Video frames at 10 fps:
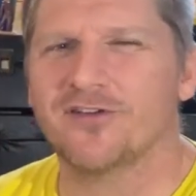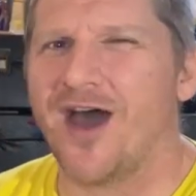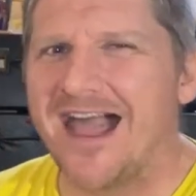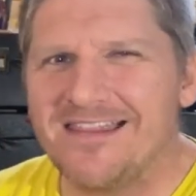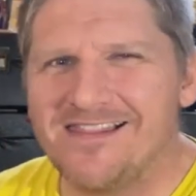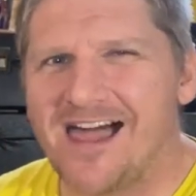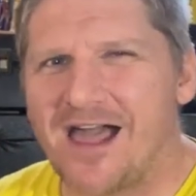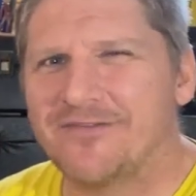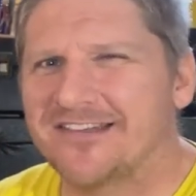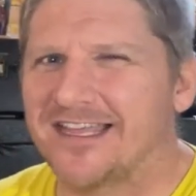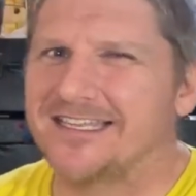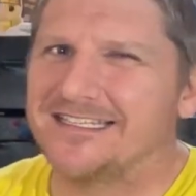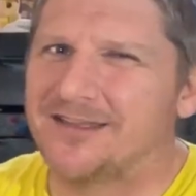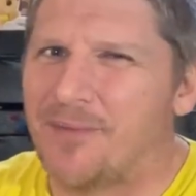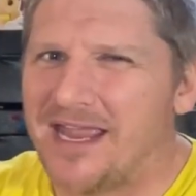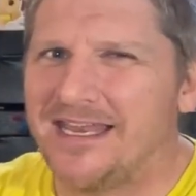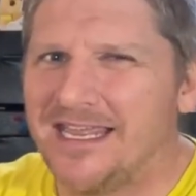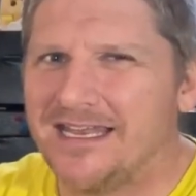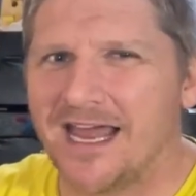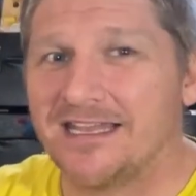So I, I was like debating
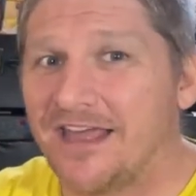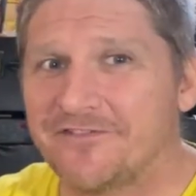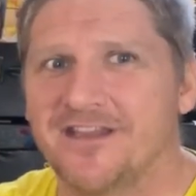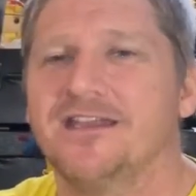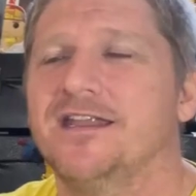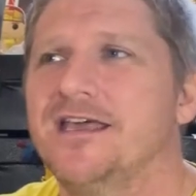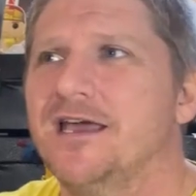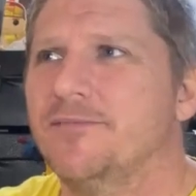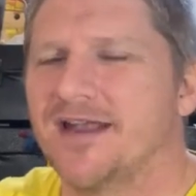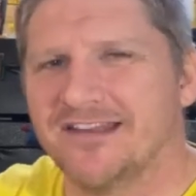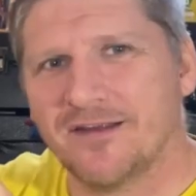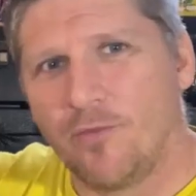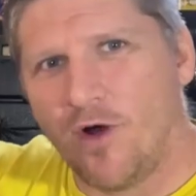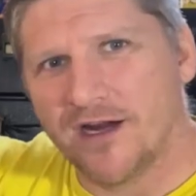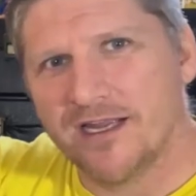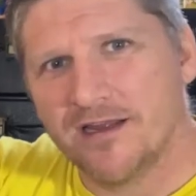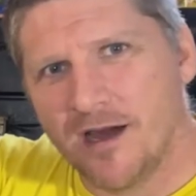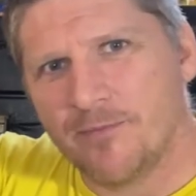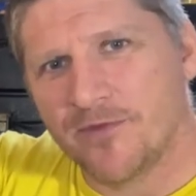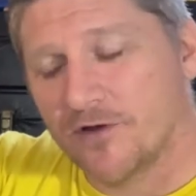it, I left it. But as I'm walking
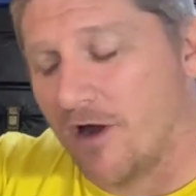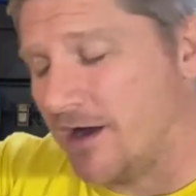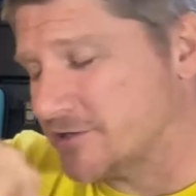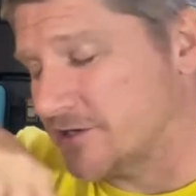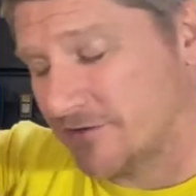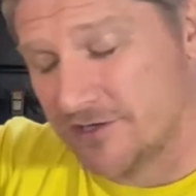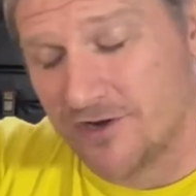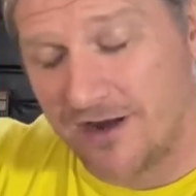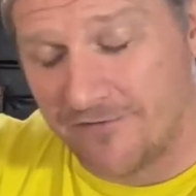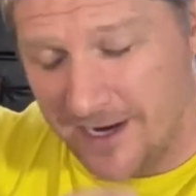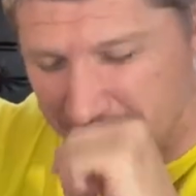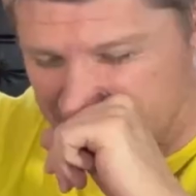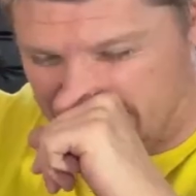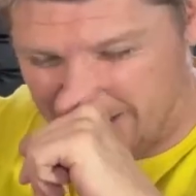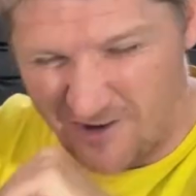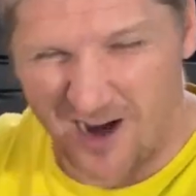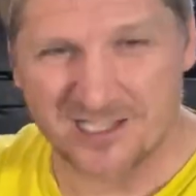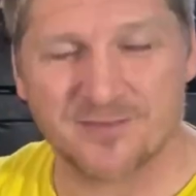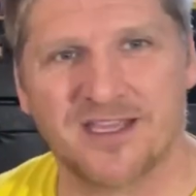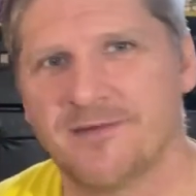up the garage or the driveway into the
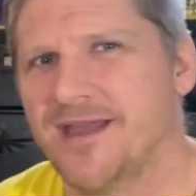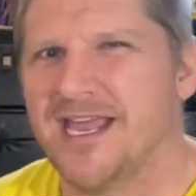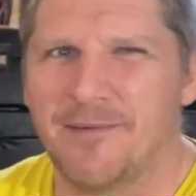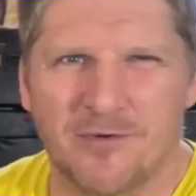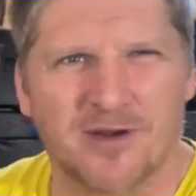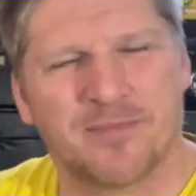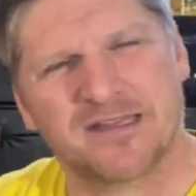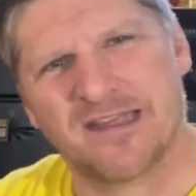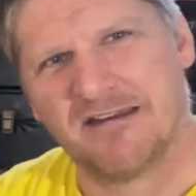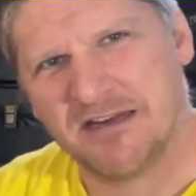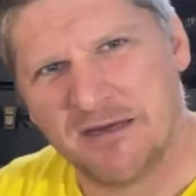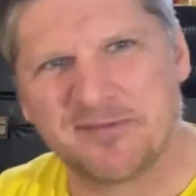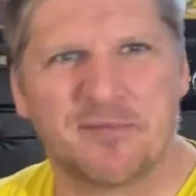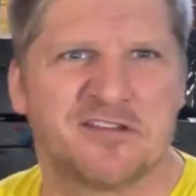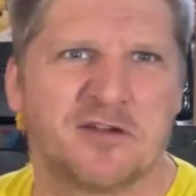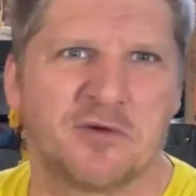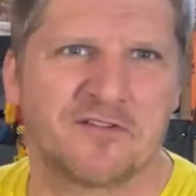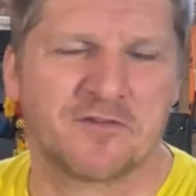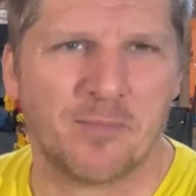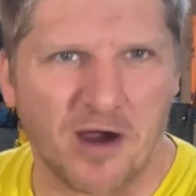garage, I'm thinking, man, I might want to pick that up. Somebody's gonna
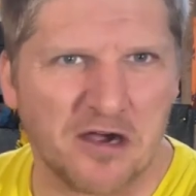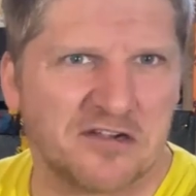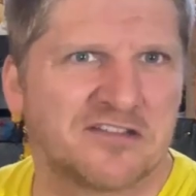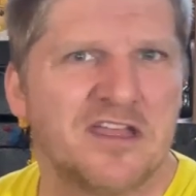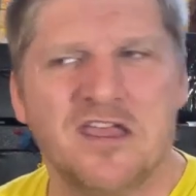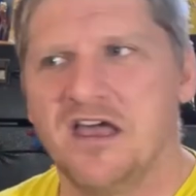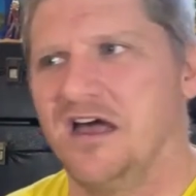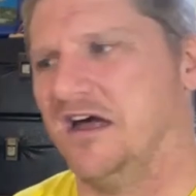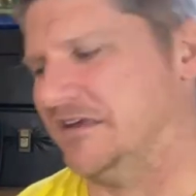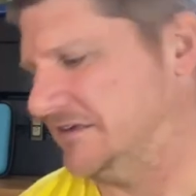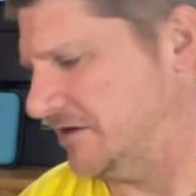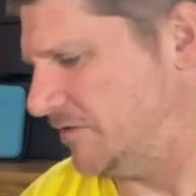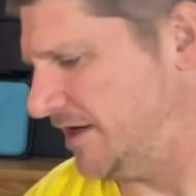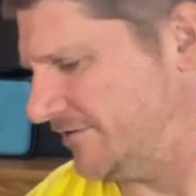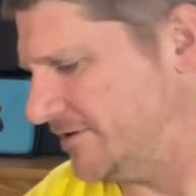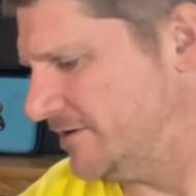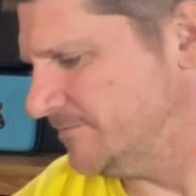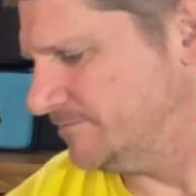want it for parts, uh, you know, whatever.